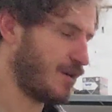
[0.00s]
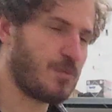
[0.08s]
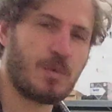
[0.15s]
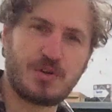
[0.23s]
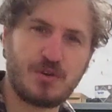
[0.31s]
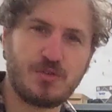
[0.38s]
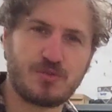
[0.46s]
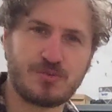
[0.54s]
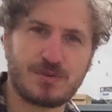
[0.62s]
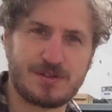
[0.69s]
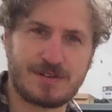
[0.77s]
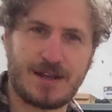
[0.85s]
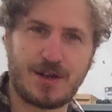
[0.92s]
We do
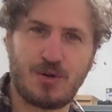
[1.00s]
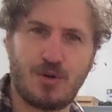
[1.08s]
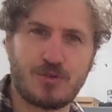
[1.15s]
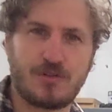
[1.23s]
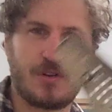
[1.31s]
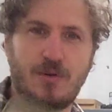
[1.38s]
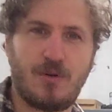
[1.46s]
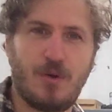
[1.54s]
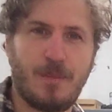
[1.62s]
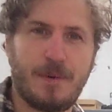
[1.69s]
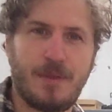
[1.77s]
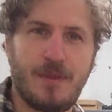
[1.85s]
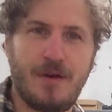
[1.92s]
sometimes get caught
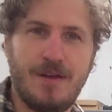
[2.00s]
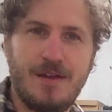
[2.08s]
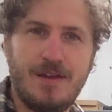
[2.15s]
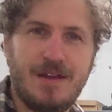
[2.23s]
up in the